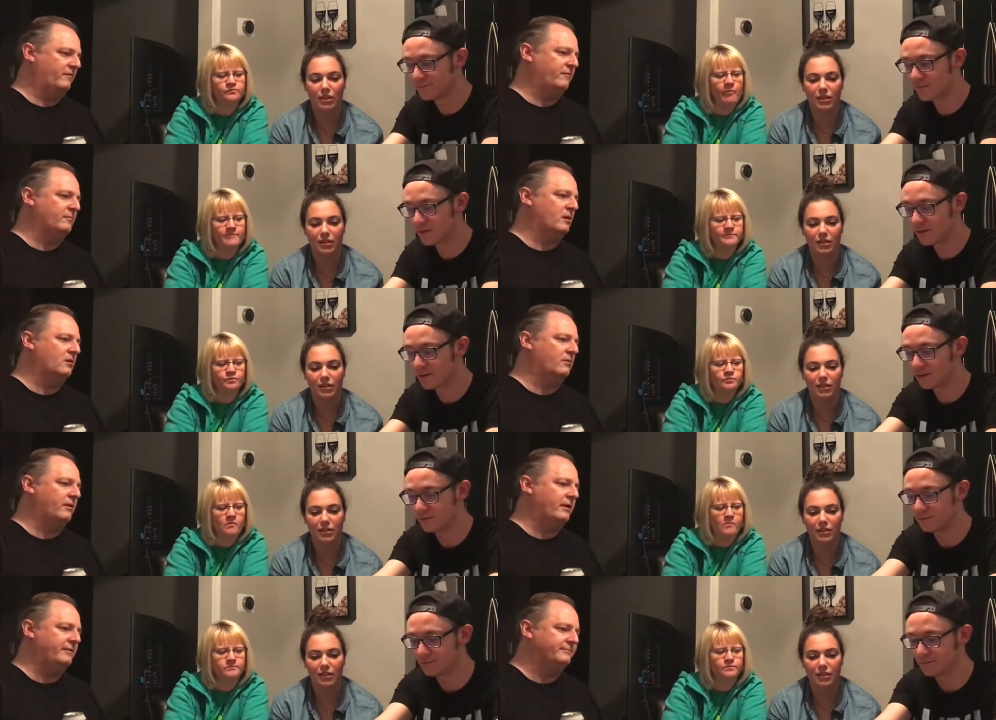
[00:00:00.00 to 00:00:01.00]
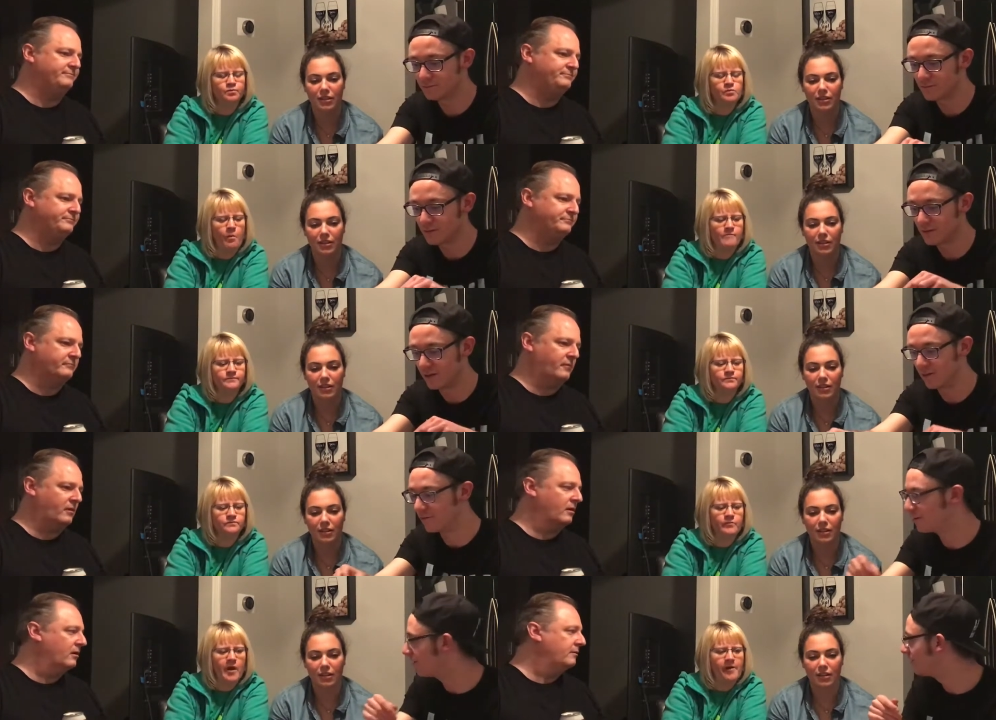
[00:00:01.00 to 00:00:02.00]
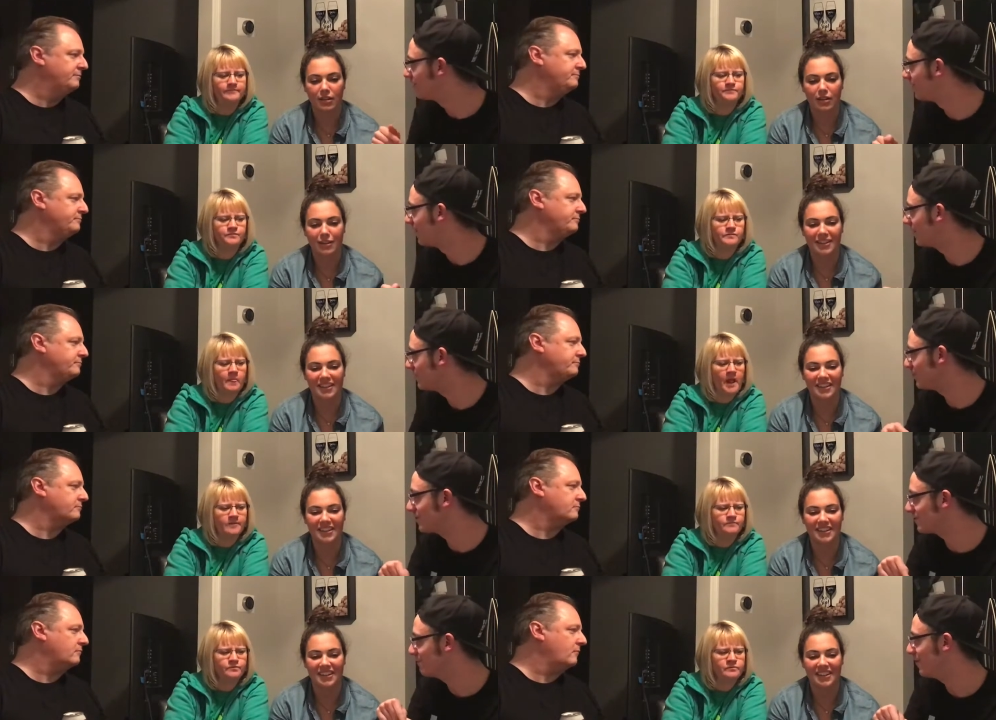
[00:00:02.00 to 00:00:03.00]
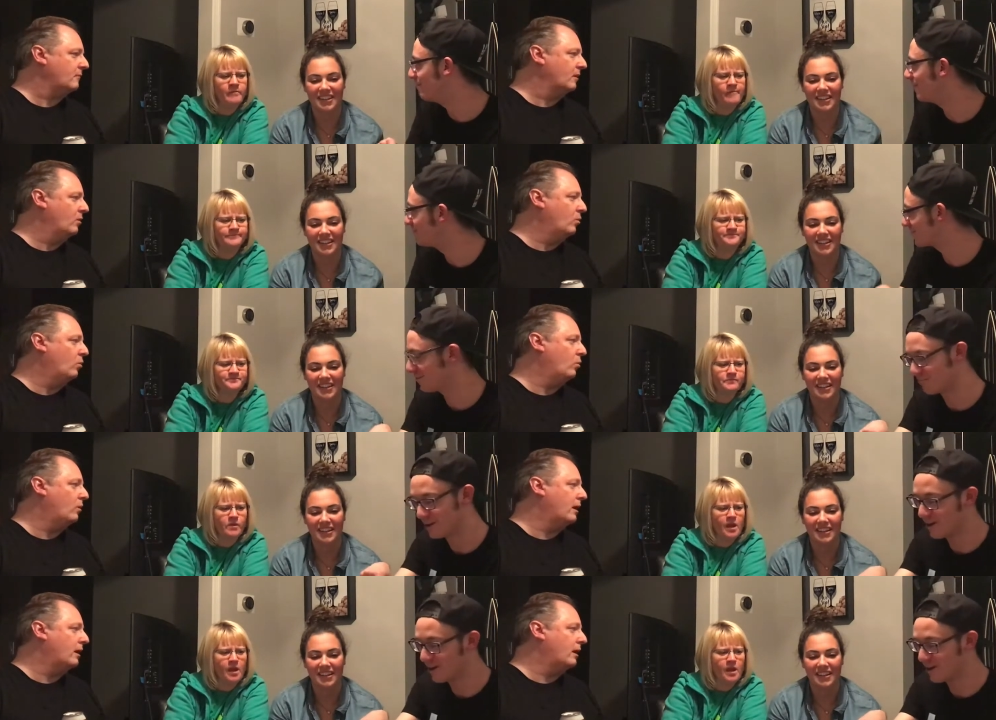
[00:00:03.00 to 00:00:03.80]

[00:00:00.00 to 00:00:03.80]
Speaker 1: it. If I'm not already. No,
Speaker 2: we're good. I just mixed them up. Now it's gonna be